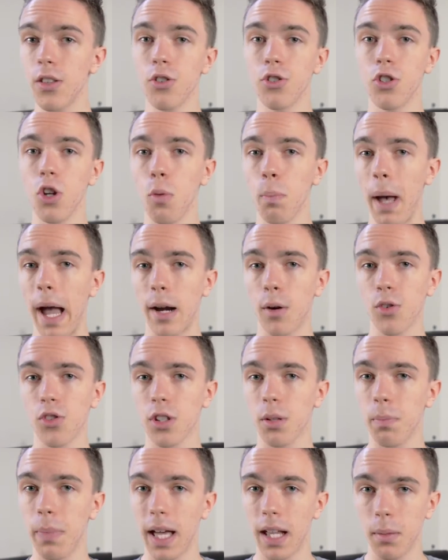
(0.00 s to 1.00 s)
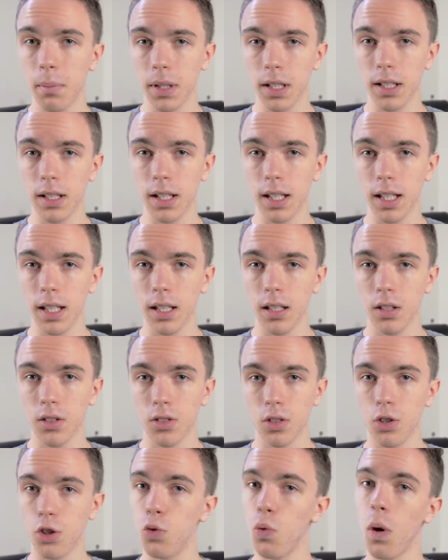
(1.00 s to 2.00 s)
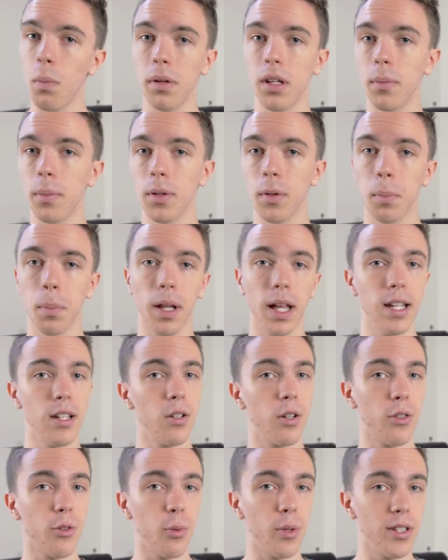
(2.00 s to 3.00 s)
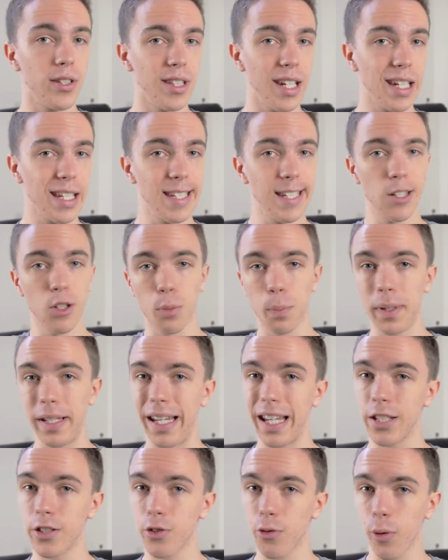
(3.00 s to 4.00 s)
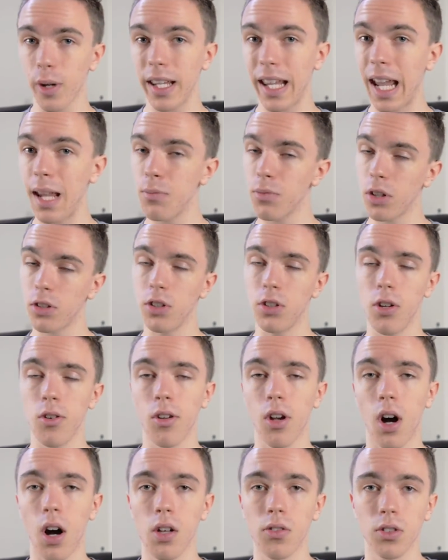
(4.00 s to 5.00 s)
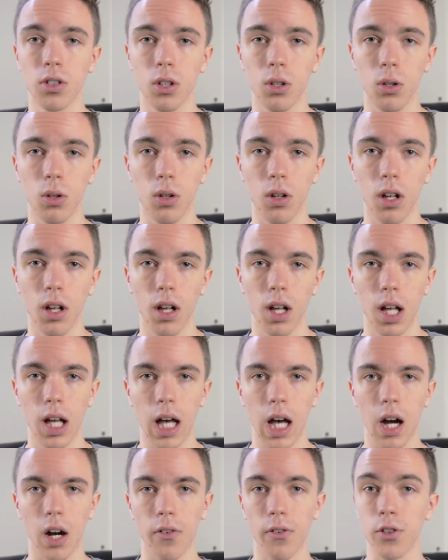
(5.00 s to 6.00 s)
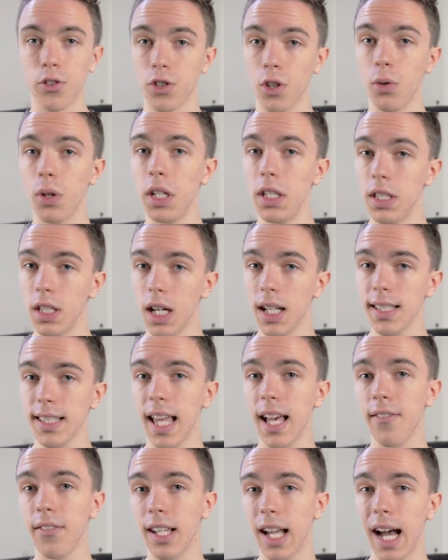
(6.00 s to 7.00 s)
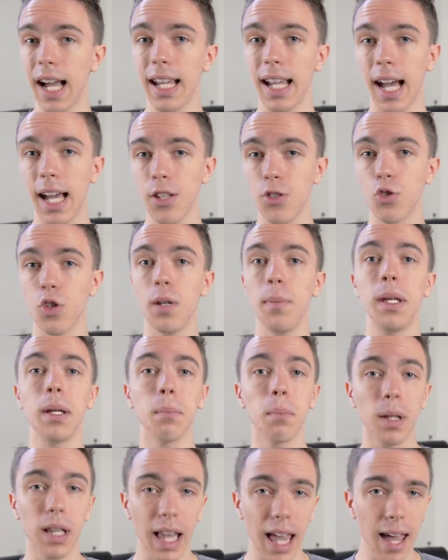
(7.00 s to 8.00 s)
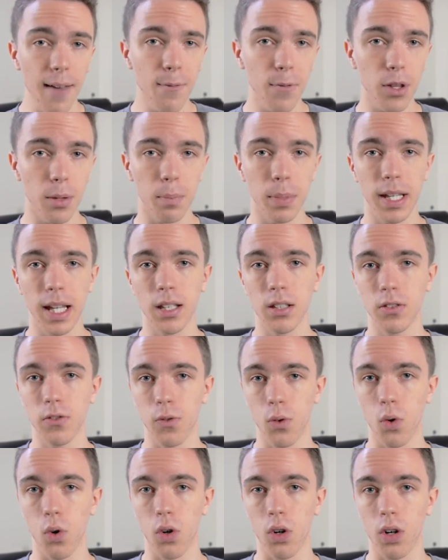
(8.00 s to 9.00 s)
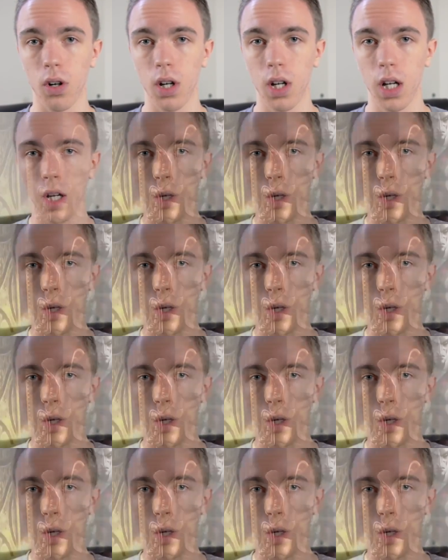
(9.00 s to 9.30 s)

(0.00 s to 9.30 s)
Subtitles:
there's no backwards compatibility, so you won't be able to play your 360 or PS3 games on your new console. However, Sony does have Gaikai streaming planned for the PS4,